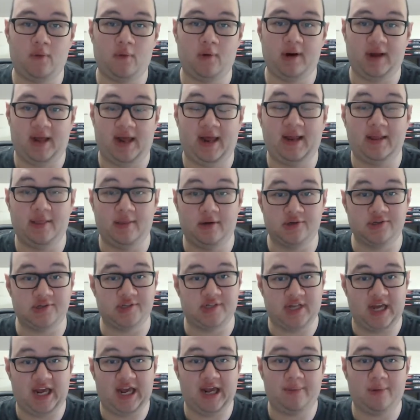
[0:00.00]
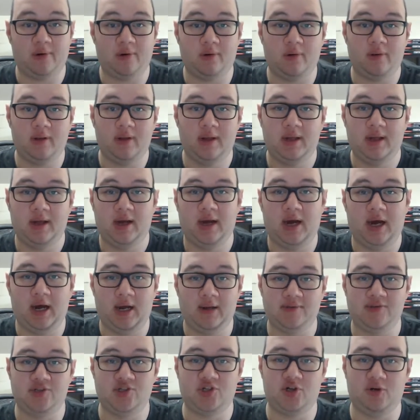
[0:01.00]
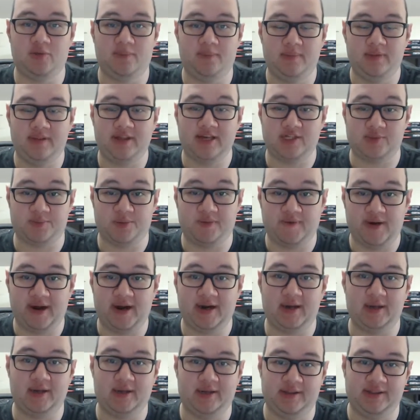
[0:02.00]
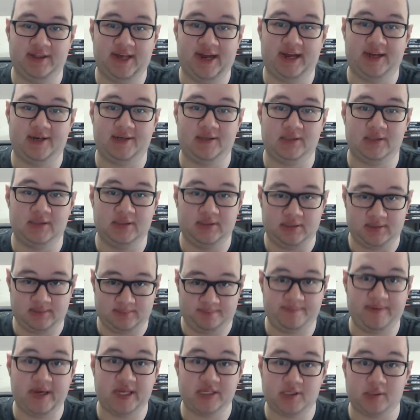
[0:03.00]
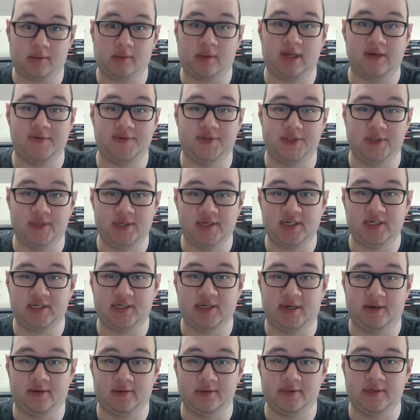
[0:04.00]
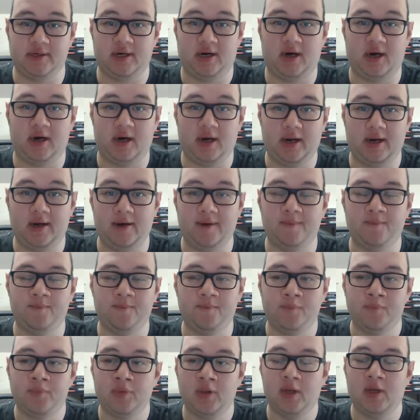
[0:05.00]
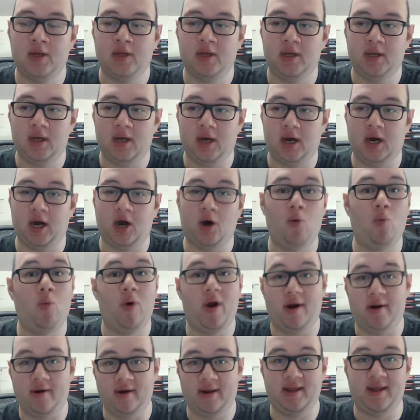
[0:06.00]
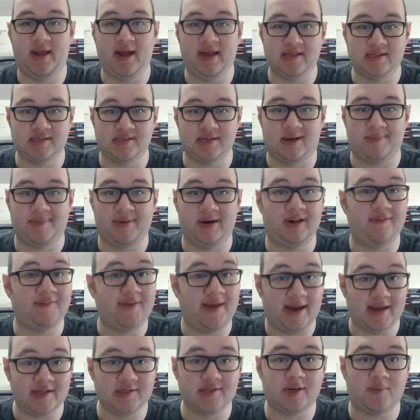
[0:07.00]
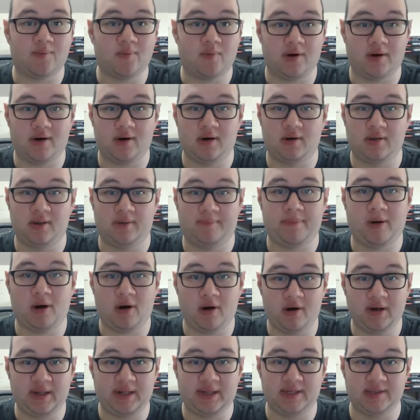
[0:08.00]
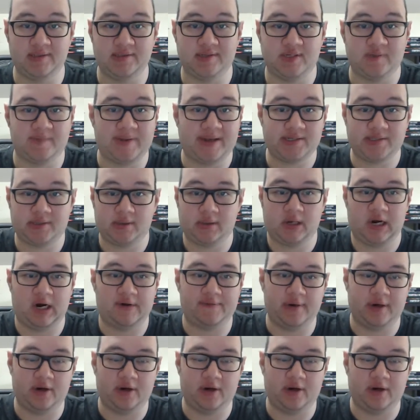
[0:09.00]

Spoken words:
And there's a table that's provided that basically gives you the details on where he ends up. And if he ends up where the party is, he's basically hovering